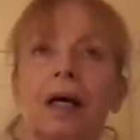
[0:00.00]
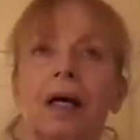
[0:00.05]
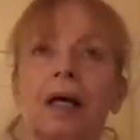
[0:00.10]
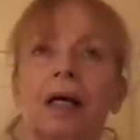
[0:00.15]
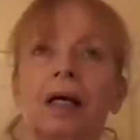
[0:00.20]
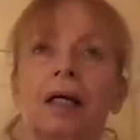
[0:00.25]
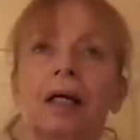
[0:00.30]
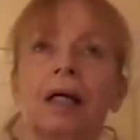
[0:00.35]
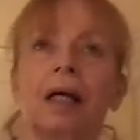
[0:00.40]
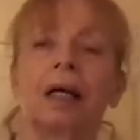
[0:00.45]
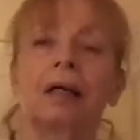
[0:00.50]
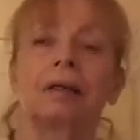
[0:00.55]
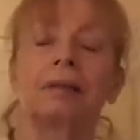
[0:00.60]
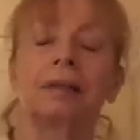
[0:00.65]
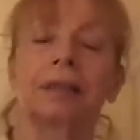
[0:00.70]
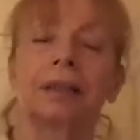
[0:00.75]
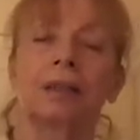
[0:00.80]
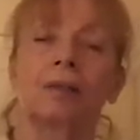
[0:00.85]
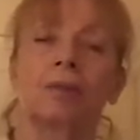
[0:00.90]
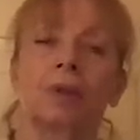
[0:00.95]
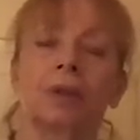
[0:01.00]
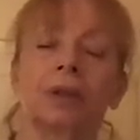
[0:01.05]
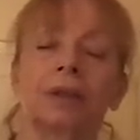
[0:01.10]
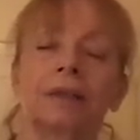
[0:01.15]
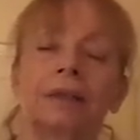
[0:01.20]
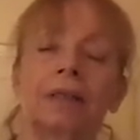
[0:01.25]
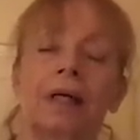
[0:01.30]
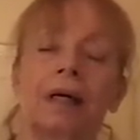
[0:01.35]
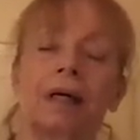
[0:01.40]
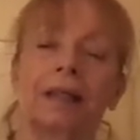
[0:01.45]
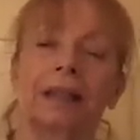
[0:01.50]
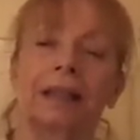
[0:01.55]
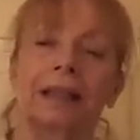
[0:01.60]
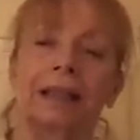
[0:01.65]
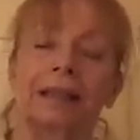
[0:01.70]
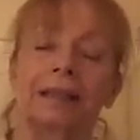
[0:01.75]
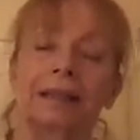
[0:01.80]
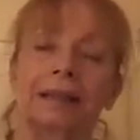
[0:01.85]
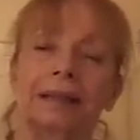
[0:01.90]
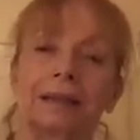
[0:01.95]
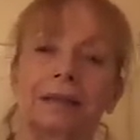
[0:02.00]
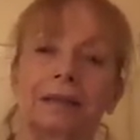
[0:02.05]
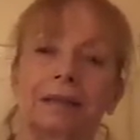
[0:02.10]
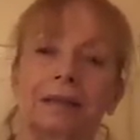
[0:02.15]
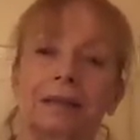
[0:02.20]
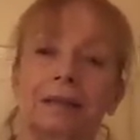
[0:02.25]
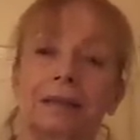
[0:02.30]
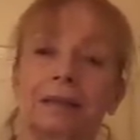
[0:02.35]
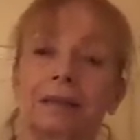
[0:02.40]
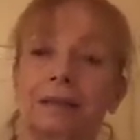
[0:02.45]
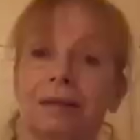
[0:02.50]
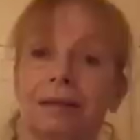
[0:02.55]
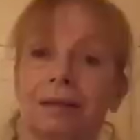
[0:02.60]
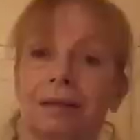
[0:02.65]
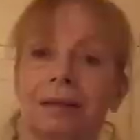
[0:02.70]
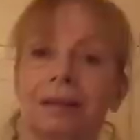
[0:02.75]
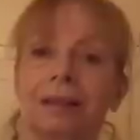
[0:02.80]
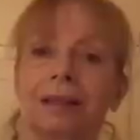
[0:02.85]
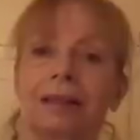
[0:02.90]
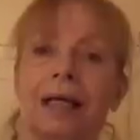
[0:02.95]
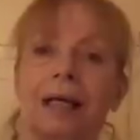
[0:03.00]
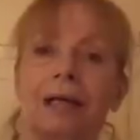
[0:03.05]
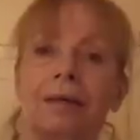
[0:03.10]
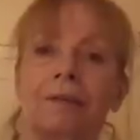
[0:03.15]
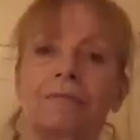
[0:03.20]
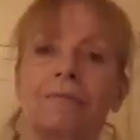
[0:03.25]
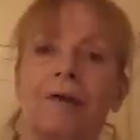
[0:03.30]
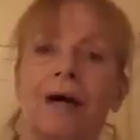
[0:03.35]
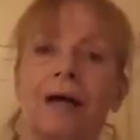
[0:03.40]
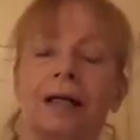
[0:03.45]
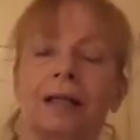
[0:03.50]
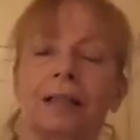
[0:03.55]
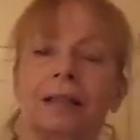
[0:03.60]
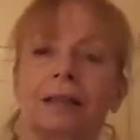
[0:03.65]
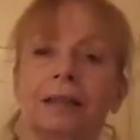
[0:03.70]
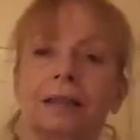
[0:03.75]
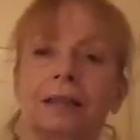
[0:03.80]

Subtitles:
And closing one's eyes to that fact